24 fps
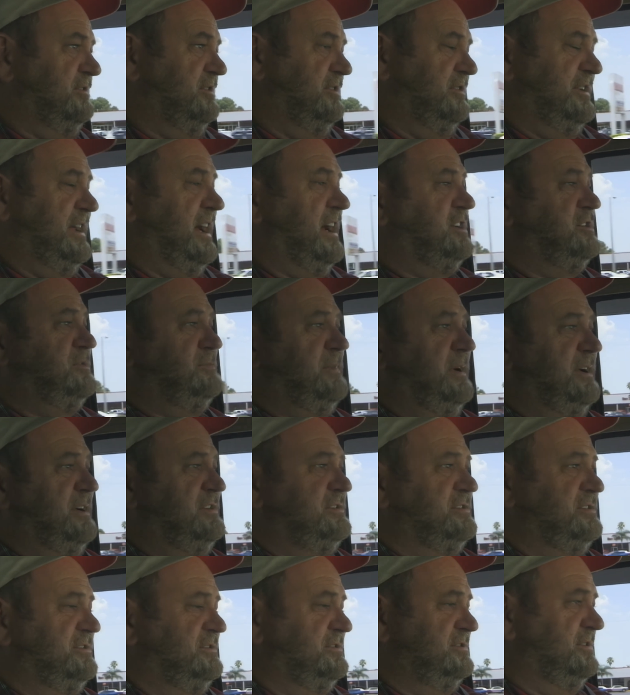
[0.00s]
the tax
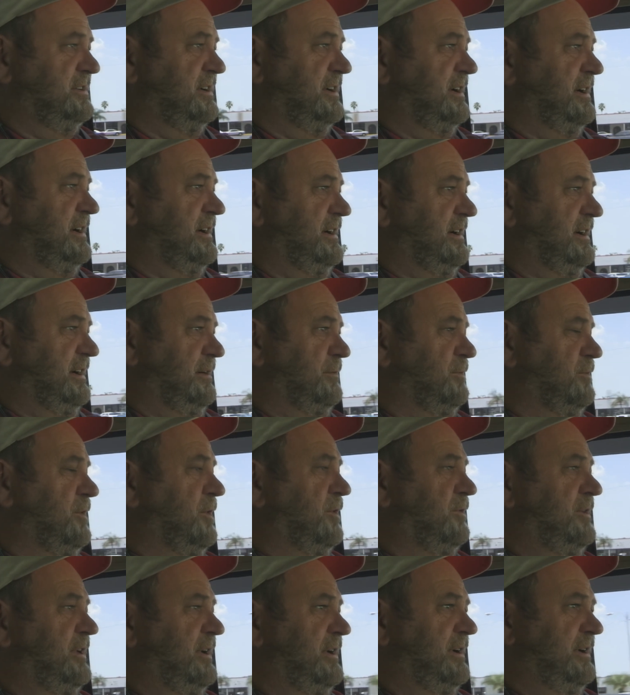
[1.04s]
base is
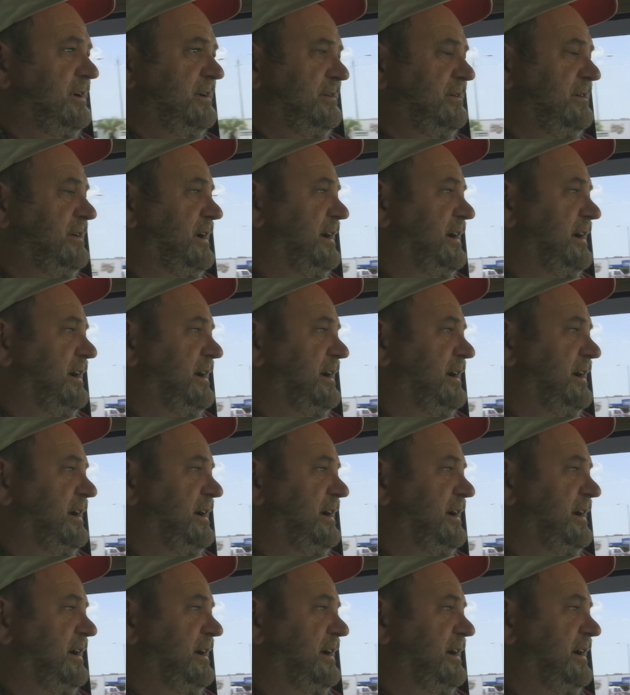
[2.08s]
eroding,